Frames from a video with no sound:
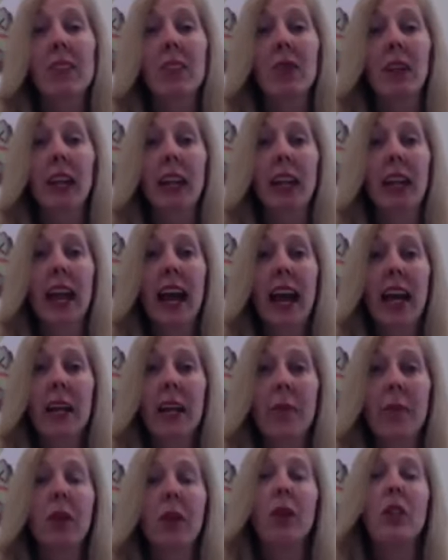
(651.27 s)
Living
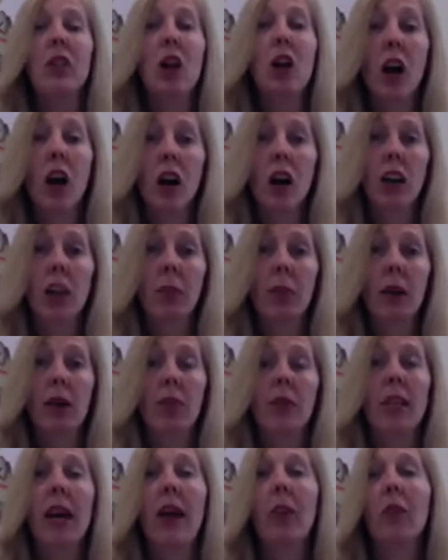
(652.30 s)
Academy, we talk
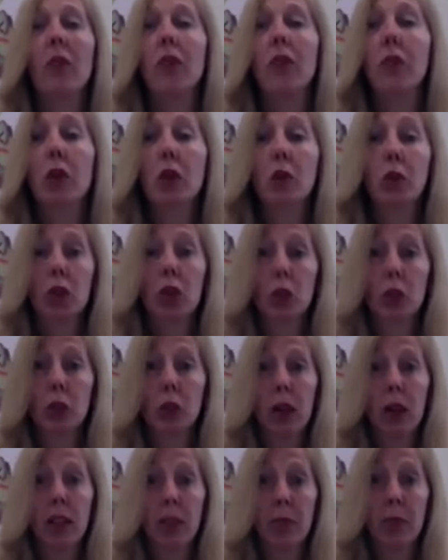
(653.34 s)
about how to fuel your
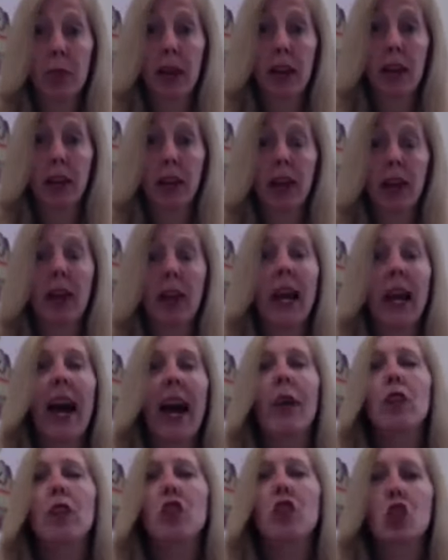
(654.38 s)
body better, how
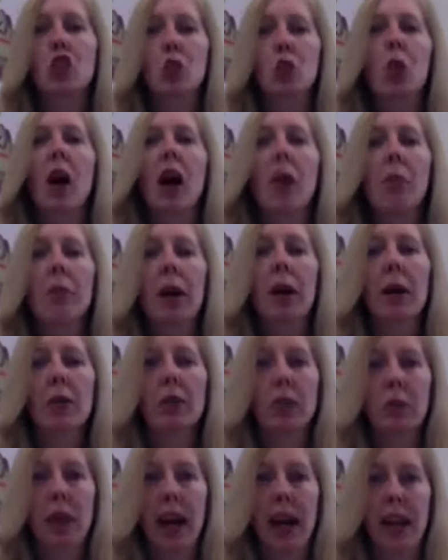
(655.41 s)
to swap out the
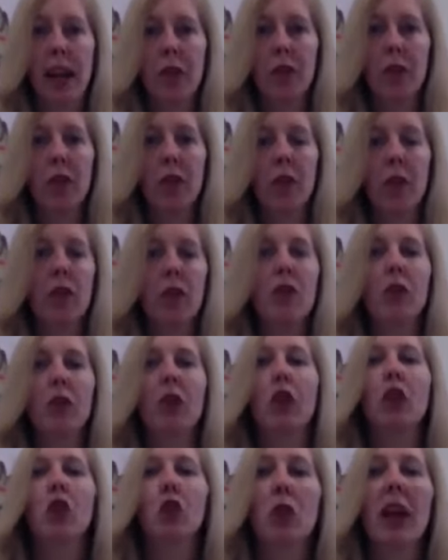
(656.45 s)
bad fuels for
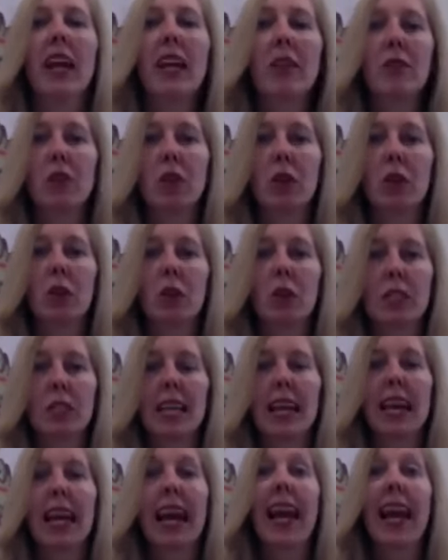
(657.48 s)
great fuels,
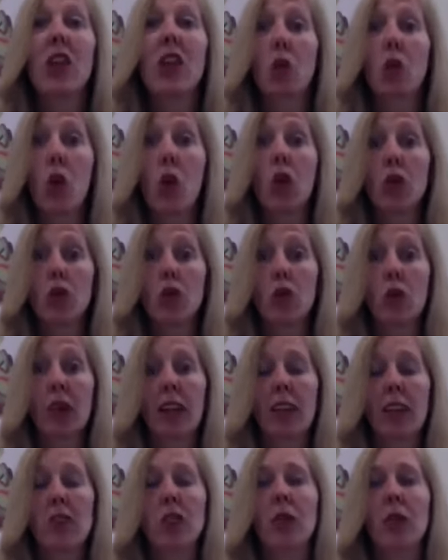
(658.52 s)
and you also
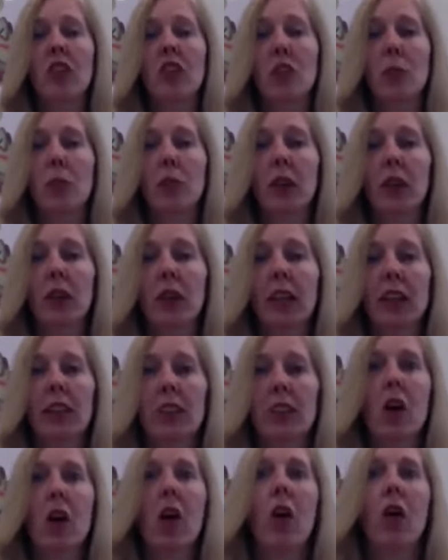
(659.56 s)
get to
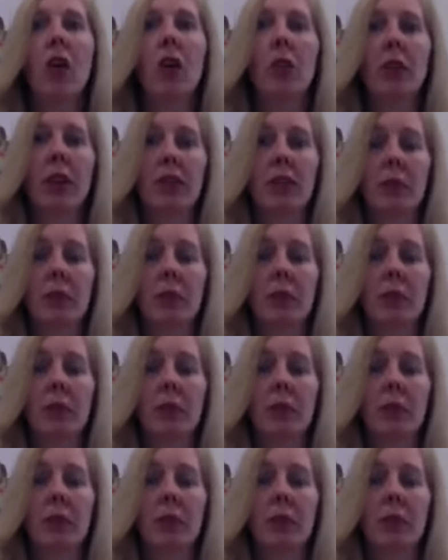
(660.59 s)
experience all the rest,